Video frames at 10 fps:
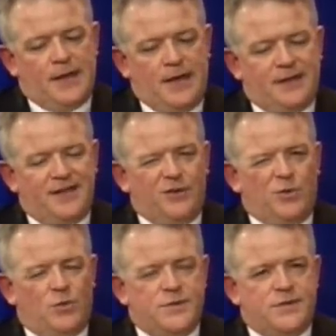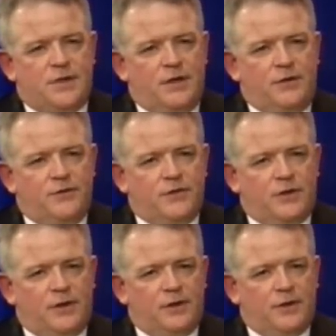I think also you've got
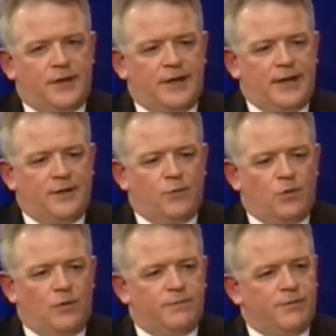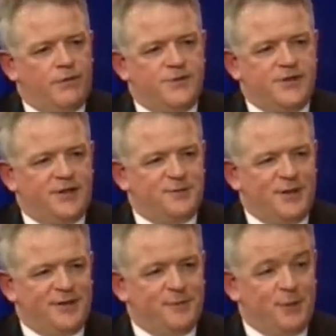to look at what projects
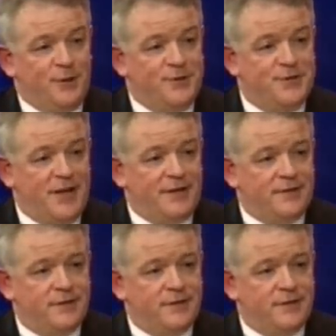make the most sense.